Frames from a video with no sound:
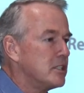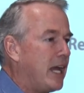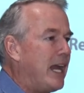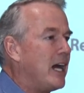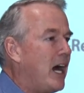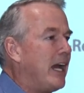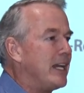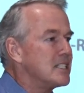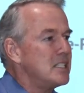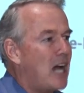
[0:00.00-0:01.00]
AI
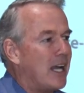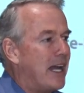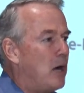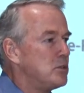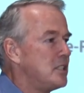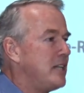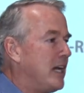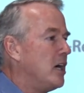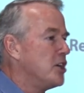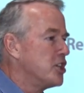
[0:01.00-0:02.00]
is not out to take
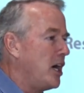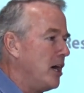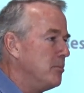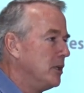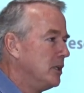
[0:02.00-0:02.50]
our job.